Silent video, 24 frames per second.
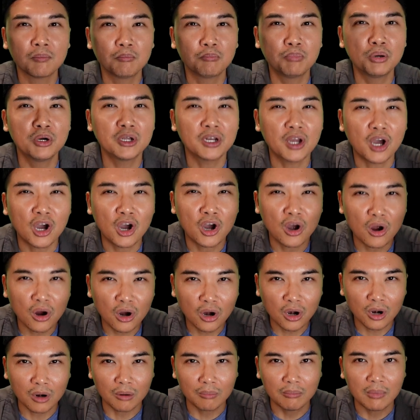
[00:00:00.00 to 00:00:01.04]
put
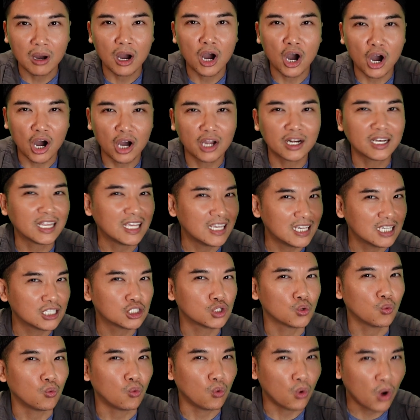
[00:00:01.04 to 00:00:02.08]
harm on
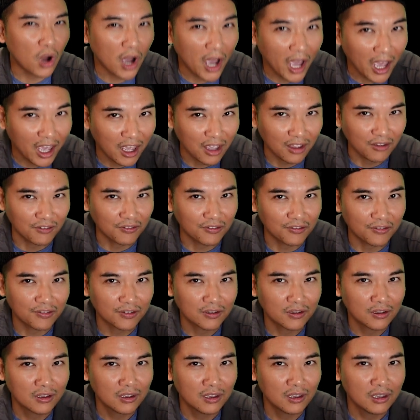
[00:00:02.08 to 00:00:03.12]
his wife.
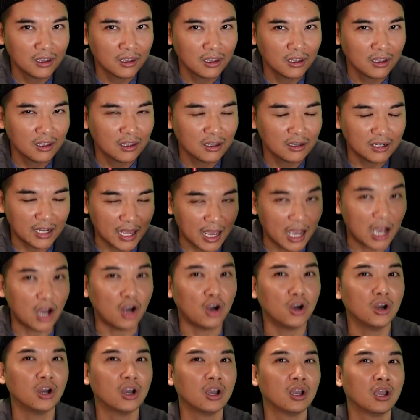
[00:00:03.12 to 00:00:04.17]

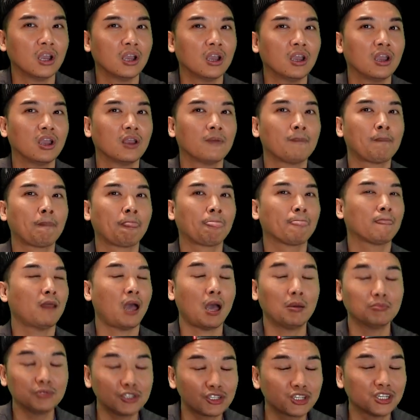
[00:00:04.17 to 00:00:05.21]
Now,
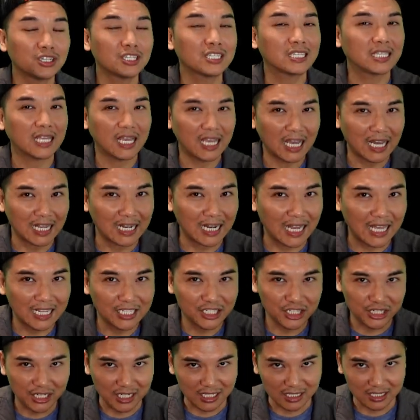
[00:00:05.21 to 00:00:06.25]
I'm just going to say
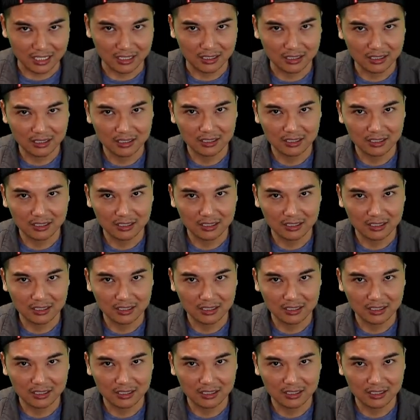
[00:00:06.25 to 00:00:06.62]
allegedly.